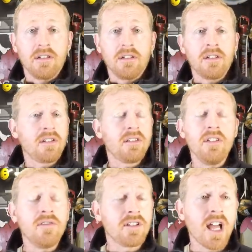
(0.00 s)
This is
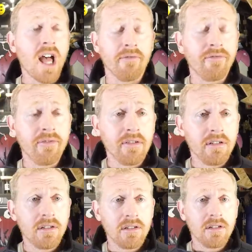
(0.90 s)
new stuff
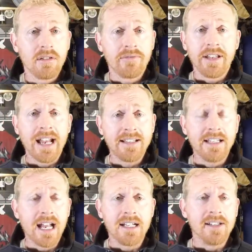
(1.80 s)
for
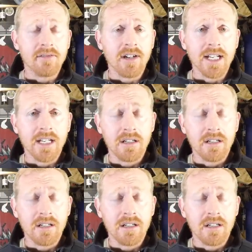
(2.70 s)
1993.